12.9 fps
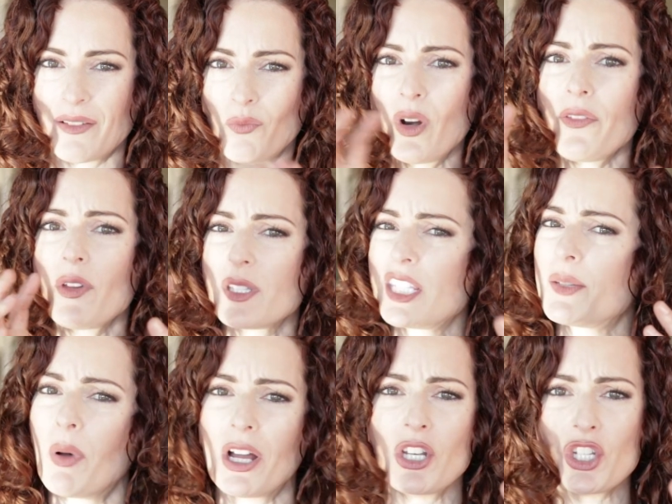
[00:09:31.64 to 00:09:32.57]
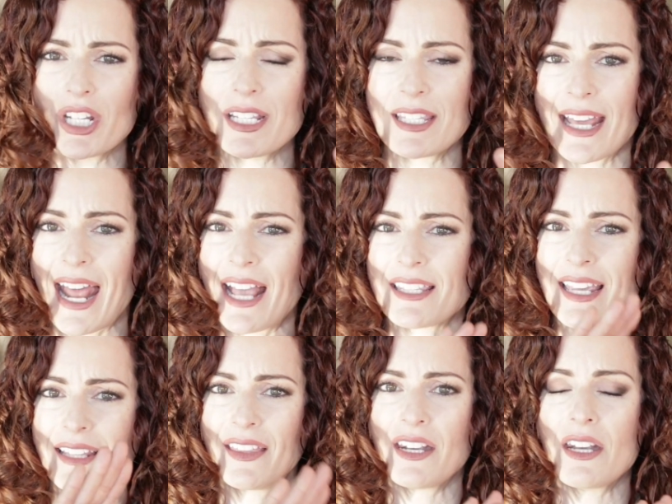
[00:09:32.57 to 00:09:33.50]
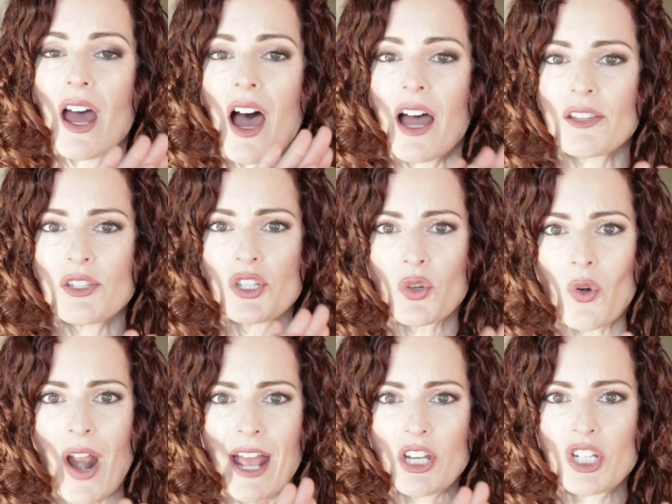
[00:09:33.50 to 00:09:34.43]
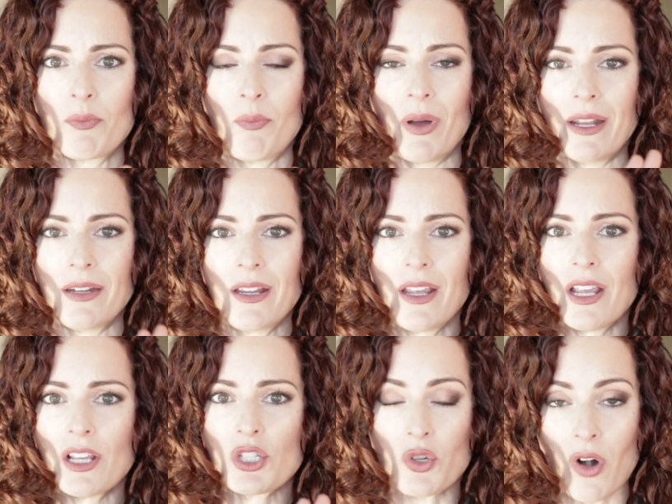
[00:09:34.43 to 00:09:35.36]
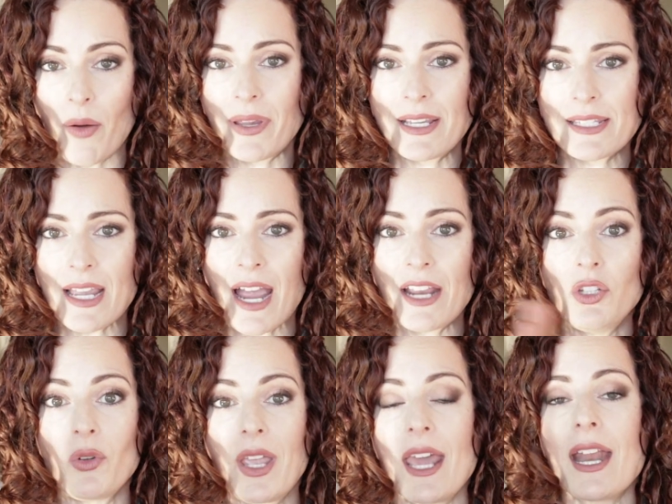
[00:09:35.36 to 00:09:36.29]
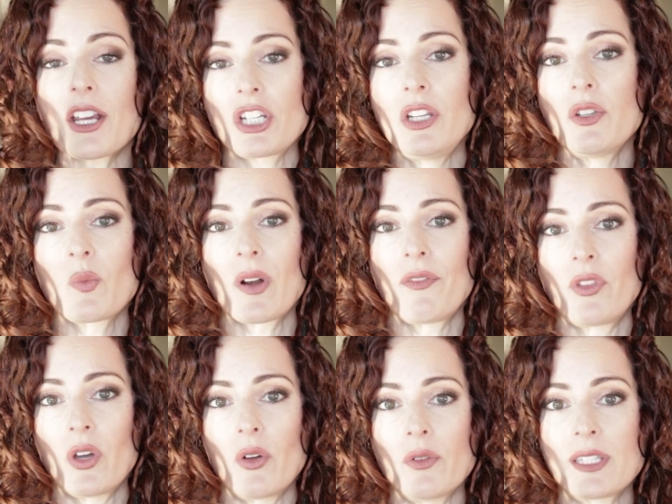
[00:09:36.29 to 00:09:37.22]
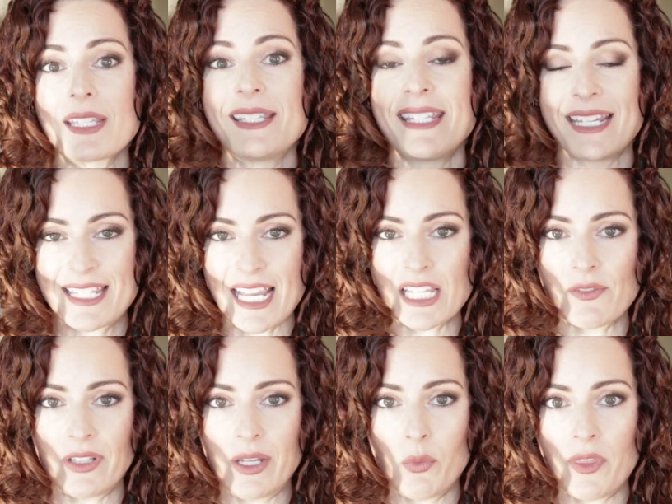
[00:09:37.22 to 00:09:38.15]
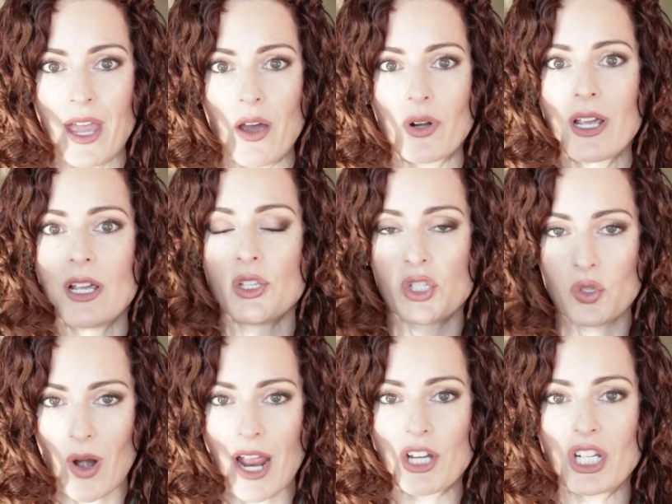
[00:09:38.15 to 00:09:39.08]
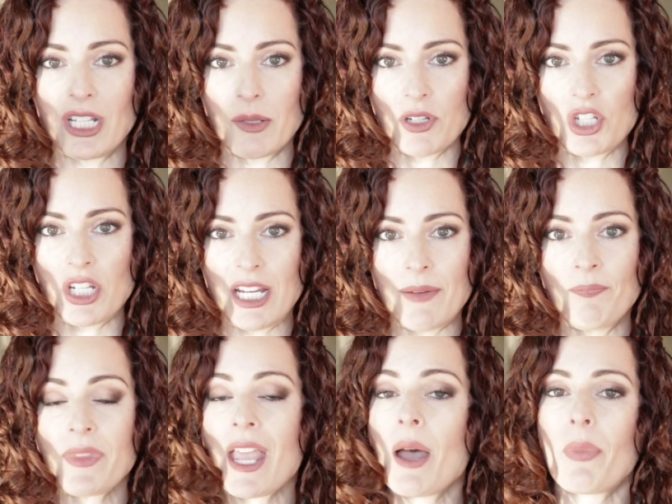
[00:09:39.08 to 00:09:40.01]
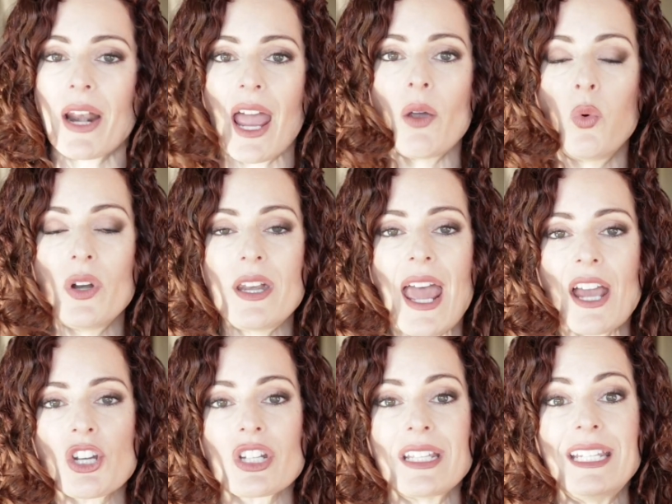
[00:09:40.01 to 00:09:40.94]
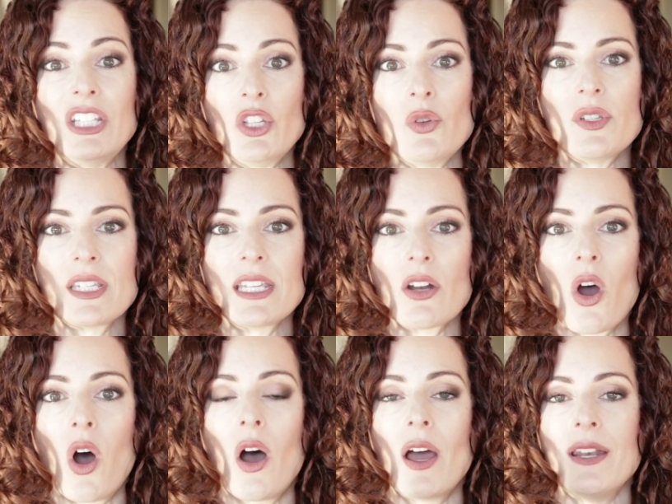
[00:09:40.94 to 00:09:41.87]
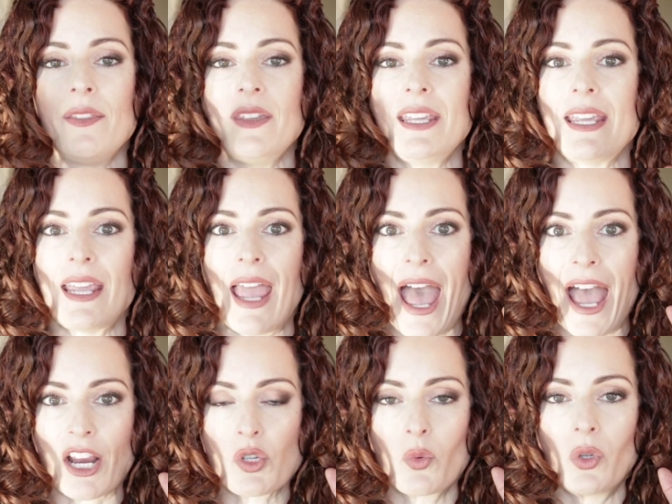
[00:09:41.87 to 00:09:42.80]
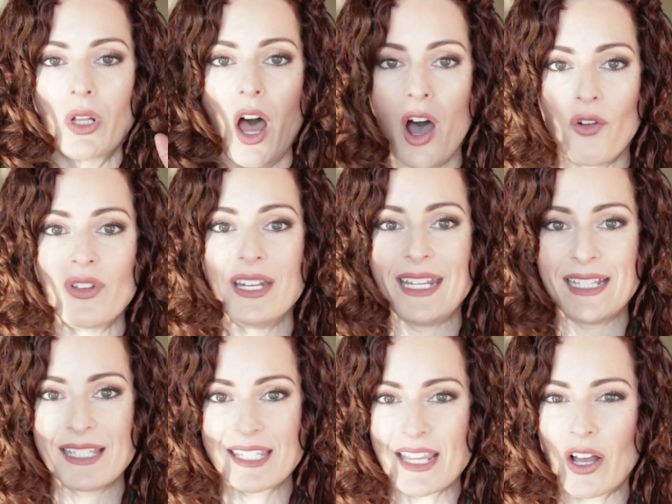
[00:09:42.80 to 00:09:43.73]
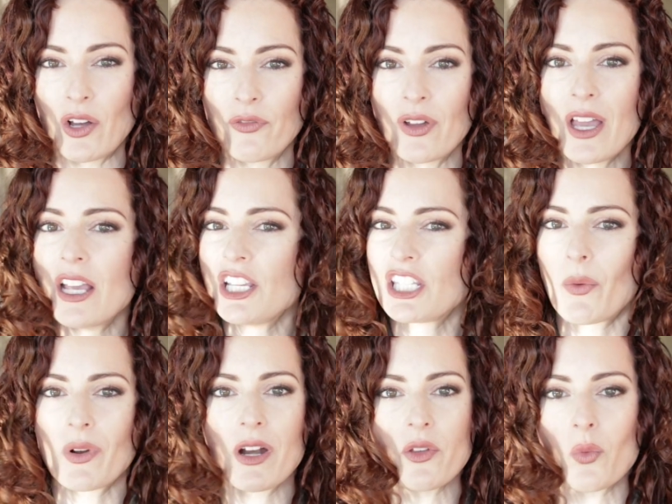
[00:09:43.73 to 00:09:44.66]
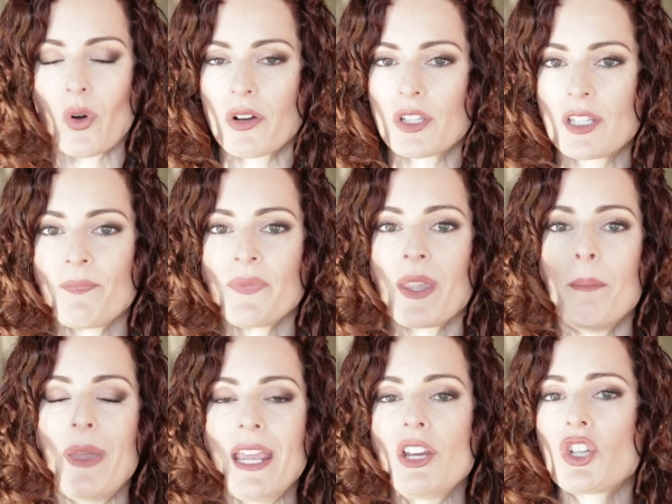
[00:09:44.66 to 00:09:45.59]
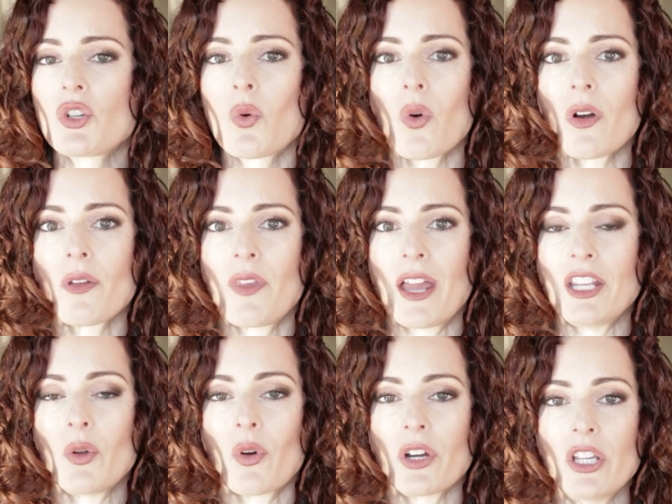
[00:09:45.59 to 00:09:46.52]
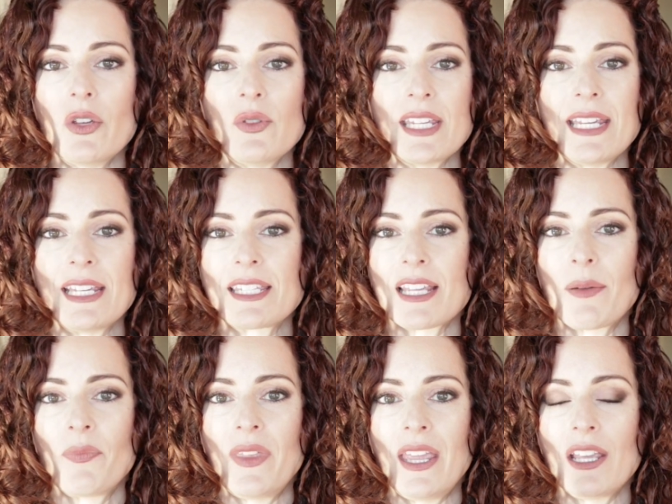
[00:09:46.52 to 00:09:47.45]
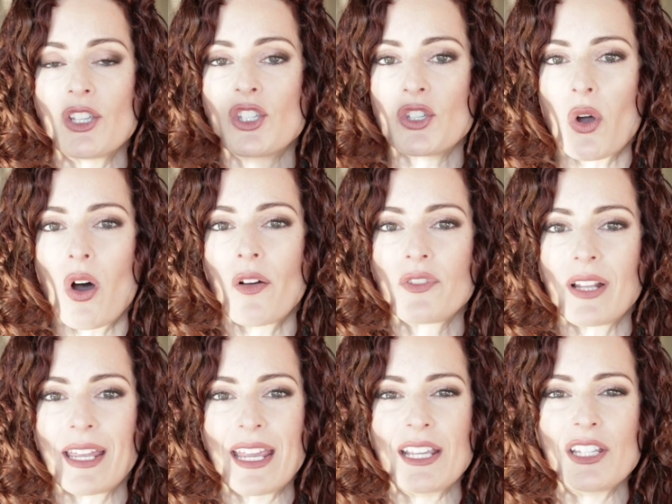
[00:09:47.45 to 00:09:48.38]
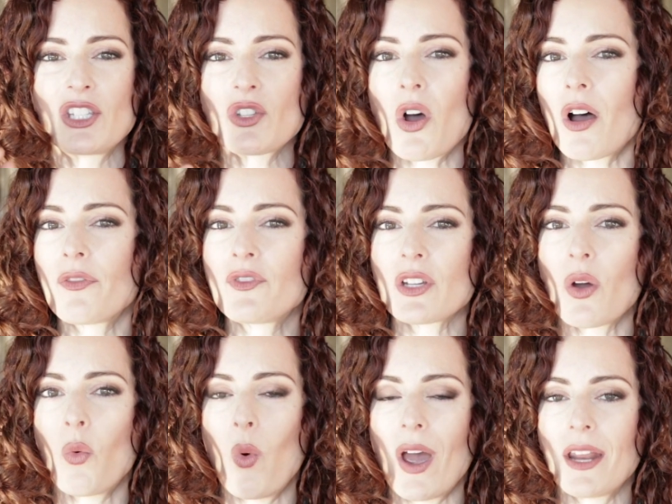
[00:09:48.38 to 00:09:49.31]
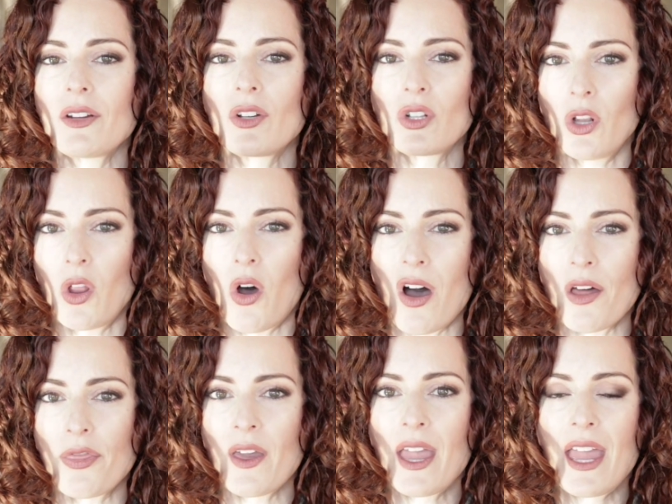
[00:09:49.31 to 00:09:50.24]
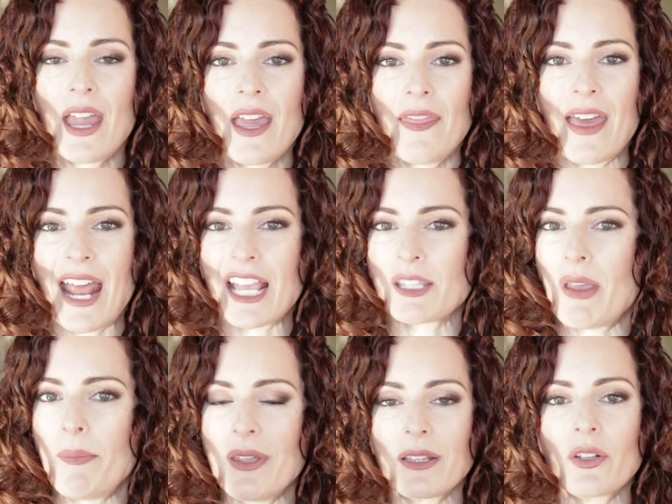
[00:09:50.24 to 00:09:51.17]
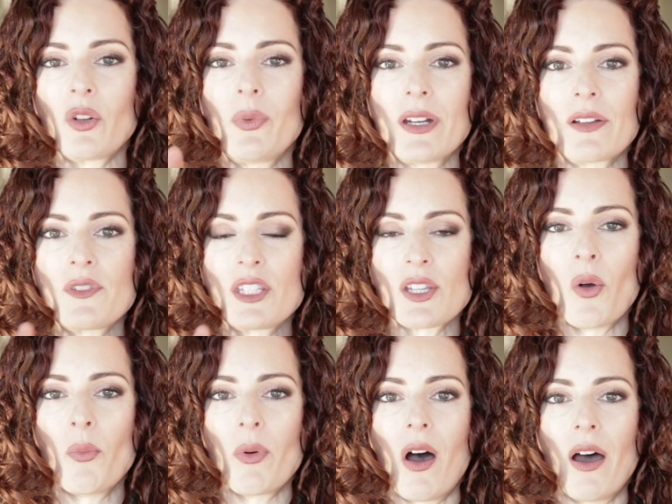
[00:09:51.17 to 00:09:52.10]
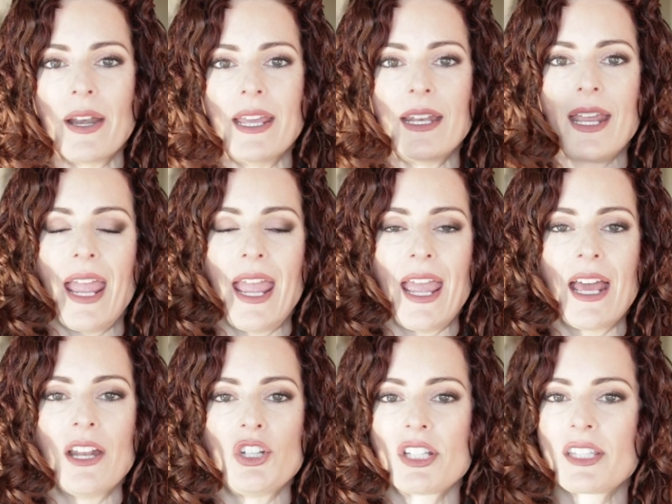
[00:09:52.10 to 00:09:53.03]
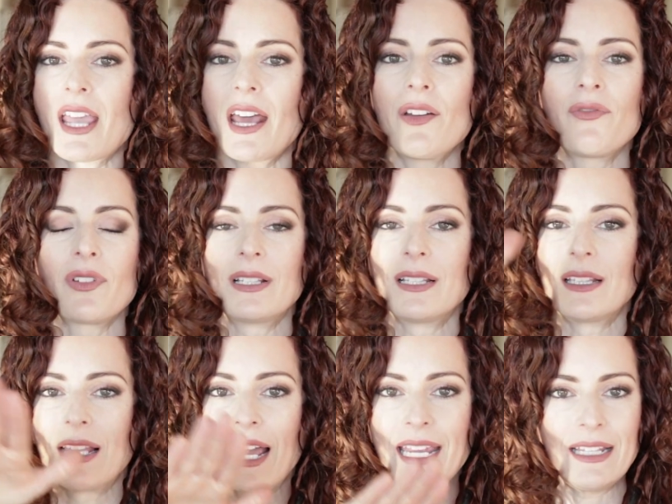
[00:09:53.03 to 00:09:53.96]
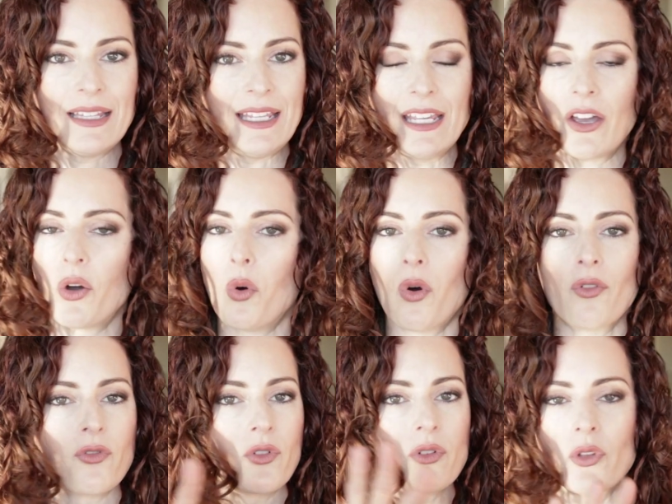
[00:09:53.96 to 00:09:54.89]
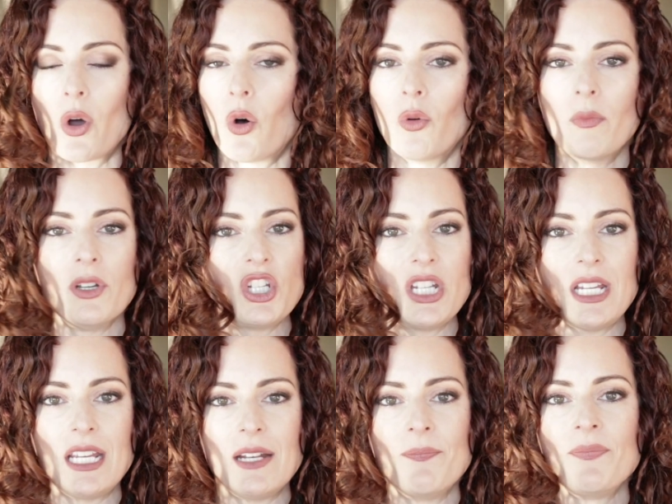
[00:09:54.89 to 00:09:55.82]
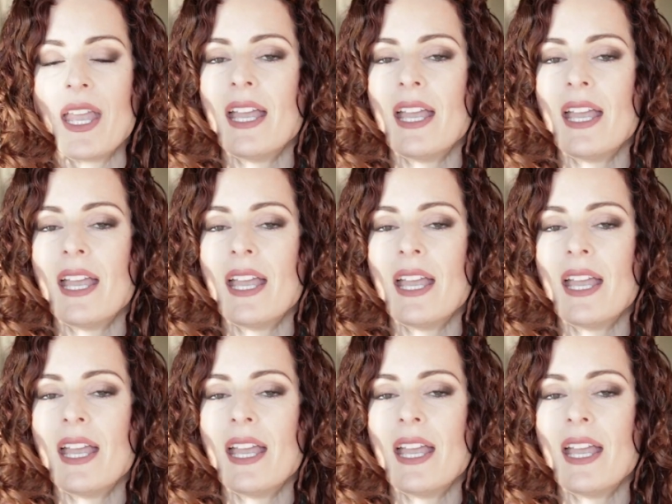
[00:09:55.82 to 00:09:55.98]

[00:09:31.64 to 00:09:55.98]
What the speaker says: one of those sponges that has like the non-scratch but scrubbing side. You can actually use one of those successfully without scratching the machine, but I wouldn't actually use it on the actual oven itself. So in other words, make sure that you are using something soft, like a soft, wet cloth that has maybe a little bit of soap on it, and just kind of lightly go over the whole machine.